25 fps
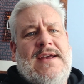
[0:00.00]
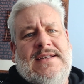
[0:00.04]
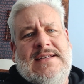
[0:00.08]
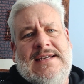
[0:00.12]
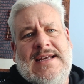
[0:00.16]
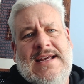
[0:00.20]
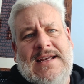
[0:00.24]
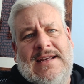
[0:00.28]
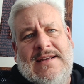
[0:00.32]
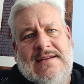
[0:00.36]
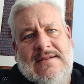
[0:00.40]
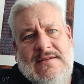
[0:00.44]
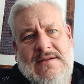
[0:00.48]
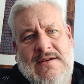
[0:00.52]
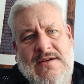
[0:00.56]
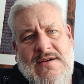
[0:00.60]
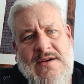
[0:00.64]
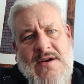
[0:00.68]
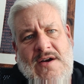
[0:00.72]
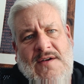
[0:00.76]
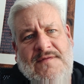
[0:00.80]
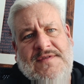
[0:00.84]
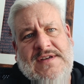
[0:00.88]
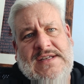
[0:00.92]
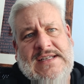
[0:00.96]
But
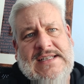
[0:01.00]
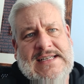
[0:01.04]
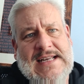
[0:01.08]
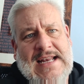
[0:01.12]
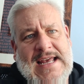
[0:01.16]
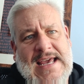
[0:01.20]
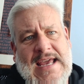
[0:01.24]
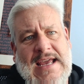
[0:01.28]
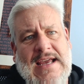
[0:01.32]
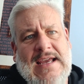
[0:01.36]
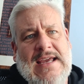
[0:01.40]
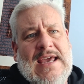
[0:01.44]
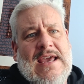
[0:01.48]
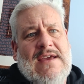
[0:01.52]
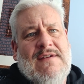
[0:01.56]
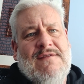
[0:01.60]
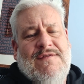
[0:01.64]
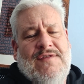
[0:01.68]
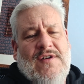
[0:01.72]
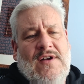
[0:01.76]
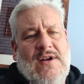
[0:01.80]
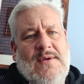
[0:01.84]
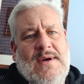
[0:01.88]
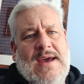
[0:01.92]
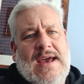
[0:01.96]
obviously,
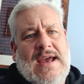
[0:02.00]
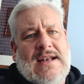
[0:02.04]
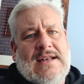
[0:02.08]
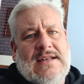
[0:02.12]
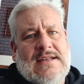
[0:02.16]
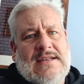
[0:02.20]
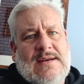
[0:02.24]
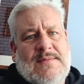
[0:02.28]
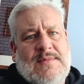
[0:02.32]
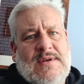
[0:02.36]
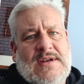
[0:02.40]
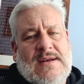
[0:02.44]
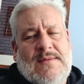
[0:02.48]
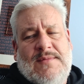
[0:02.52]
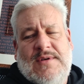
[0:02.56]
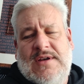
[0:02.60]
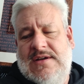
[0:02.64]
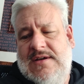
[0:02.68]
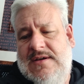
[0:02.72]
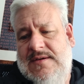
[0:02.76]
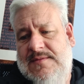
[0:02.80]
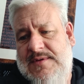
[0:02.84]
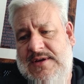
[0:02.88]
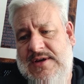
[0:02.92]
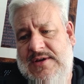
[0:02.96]
keep following
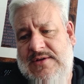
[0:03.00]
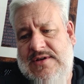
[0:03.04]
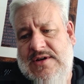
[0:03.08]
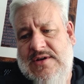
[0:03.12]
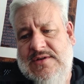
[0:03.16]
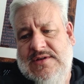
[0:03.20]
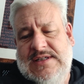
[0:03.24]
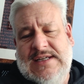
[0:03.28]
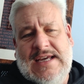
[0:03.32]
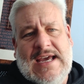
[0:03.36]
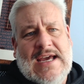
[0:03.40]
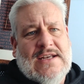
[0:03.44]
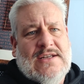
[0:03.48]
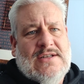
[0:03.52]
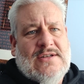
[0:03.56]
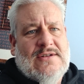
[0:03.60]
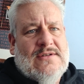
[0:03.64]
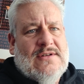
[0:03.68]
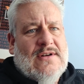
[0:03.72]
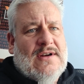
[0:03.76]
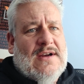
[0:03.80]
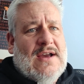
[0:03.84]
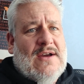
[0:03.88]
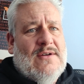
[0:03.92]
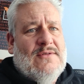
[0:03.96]

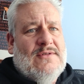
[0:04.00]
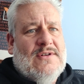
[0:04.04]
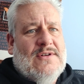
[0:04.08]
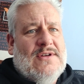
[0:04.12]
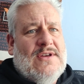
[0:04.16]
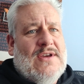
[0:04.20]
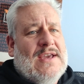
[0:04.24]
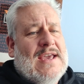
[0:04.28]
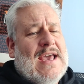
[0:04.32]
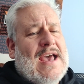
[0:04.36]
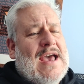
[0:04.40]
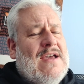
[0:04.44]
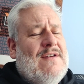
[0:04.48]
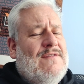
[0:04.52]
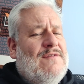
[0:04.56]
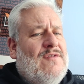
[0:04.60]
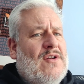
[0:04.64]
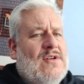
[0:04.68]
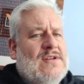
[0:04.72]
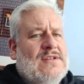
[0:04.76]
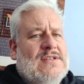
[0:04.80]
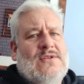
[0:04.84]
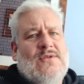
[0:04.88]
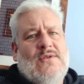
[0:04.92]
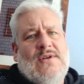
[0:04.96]

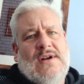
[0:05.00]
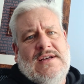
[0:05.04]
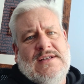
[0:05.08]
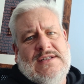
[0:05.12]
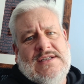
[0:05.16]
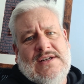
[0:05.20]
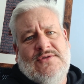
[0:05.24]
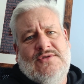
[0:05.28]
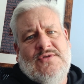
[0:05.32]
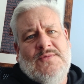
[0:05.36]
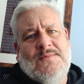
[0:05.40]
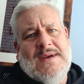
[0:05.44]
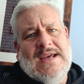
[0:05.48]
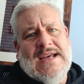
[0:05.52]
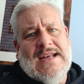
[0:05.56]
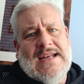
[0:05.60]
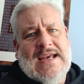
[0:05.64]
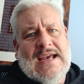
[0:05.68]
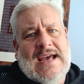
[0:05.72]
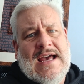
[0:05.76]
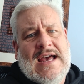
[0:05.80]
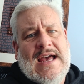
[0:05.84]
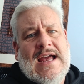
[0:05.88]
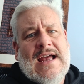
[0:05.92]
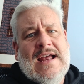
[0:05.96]
www.scaretour.co.uk. Follow us on all our
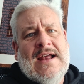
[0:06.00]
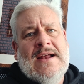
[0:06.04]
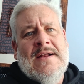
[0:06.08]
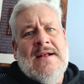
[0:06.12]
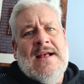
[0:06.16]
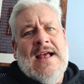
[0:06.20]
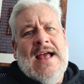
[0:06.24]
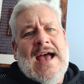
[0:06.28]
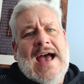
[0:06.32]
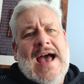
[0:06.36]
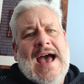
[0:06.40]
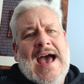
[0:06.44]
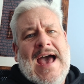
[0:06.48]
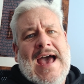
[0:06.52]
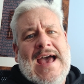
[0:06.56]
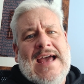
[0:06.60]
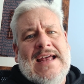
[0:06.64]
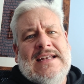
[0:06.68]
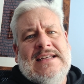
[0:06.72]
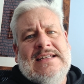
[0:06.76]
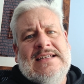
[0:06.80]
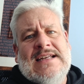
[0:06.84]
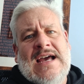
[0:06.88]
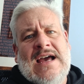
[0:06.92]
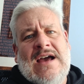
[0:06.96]
social media.
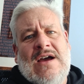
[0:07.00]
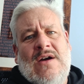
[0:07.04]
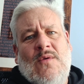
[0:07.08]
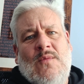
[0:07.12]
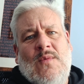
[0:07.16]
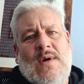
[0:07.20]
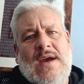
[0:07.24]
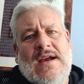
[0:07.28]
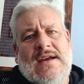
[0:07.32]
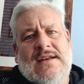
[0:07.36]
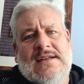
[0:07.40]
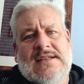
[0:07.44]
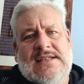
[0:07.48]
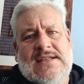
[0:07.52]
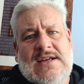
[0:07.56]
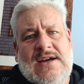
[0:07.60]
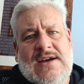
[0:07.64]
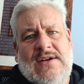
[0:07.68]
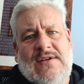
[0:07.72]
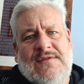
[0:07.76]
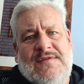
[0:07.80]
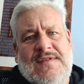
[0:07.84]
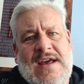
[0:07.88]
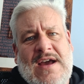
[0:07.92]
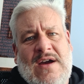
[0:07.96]
And we're
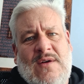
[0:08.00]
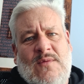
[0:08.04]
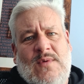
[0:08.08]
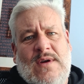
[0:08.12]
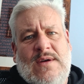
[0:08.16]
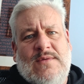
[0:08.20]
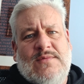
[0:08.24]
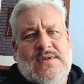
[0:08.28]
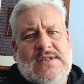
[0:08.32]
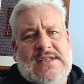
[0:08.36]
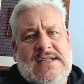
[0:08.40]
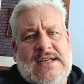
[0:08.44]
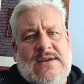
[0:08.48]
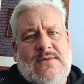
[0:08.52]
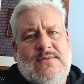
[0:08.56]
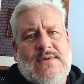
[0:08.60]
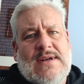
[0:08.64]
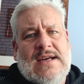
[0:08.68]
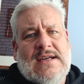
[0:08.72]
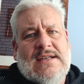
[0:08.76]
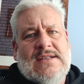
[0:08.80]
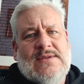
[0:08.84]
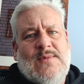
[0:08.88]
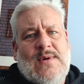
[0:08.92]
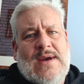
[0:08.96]
going to sign off now. We will
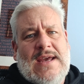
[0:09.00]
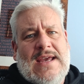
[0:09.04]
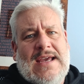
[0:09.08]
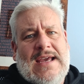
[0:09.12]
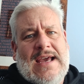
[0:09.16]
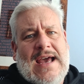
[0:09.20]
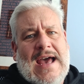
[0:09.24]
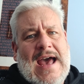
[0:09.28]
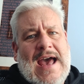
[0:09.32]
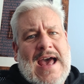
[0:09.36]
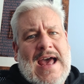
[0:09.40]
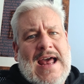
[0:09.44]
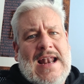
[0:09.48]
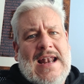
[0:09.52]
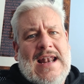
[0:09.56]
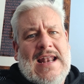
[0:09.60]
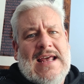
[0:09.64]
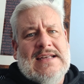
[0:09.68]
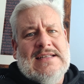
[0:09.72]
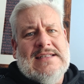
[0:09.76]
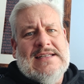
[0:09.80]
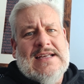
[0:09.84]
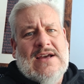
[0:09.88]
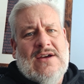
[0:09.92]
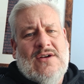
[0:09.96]
see you next week.
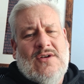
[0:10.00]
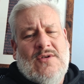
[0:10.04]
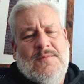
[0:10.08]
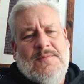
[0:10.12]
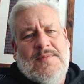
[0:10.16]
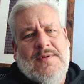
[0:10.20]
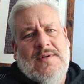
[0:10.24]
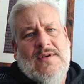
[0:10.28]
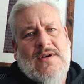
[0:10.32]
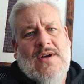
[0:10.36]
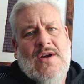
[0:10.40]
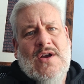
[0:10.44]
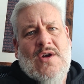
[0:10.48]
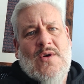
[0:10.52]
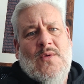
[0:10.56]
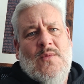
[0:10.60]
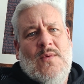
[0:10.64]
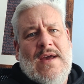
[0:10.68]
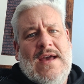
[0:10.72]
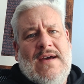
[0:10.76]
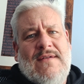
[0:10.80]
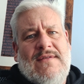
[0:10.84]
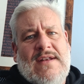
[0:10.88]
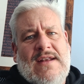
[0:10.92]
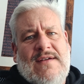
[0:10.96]
And let's hope
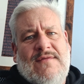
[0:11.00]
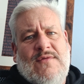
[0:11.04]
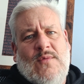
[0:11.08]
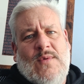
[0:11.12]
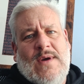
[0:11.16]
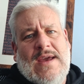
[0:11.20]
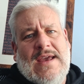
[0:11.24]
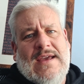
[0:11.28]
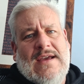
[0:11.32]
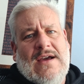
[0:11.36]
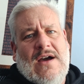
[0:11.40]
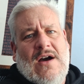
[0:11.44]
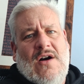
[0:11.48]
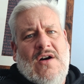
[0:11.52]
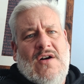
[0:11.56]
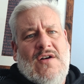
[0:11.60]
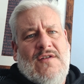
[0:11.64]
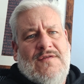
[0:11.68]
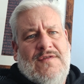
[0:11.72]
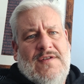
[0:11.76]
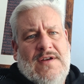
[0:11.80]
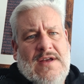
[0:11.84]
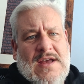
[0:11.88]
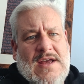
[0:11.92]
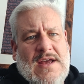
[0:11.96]
we have another week
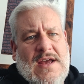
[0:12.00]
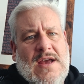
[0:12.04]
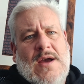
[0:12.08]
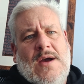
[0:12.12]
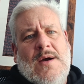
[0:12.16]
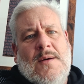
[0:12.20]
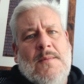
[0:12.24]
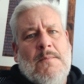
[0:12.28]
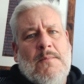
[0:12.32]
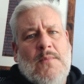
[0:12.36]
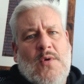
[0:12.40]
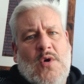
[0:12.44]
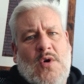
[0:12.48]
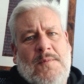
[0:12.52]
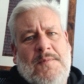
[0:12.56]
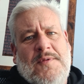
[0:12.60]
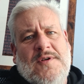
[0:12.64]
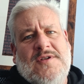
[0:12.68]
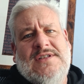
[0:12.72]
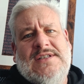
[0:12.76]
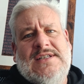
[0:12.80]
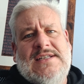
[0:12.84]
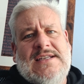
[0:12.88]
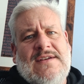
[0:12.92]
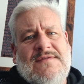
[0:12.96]
of
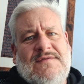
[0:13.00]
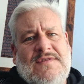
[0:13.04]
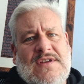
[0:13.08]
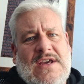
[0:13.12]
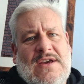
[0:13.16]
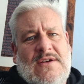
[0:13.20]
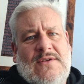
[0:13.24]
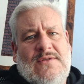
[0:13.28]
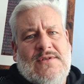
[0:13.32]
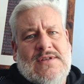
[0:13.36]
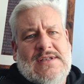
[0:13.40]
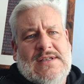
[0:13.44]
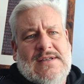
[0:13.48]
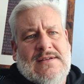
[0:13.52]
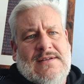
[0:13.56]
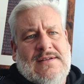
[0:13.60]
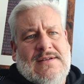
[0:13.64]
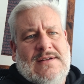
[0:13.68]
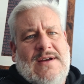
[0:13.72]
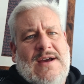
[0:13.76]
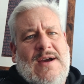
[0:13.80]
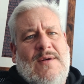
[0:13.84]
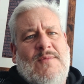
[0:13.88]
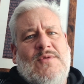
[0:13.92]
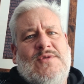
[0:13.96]
more positive
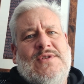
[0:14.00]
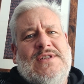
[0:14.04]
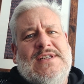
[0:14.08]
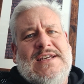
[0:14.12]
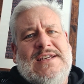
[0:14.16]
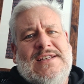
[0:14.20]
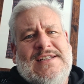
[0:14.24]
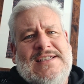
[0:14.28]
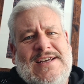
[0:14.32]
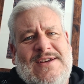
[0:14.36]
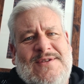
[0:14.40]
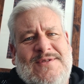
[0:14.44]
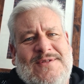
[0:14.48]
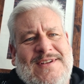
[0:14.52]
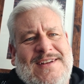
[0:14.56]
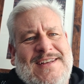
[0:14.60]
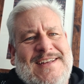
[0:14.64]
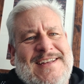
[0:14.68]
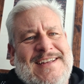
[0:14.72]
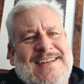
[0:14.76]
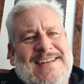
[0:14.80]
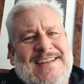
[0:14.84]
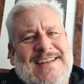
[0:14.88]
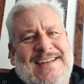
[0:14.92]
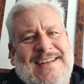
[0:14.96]
news. And we'll see you
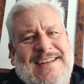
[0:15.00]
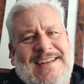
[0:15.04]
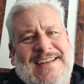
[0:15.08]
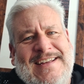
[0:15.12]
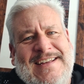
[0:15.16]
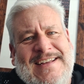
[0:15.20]
soon.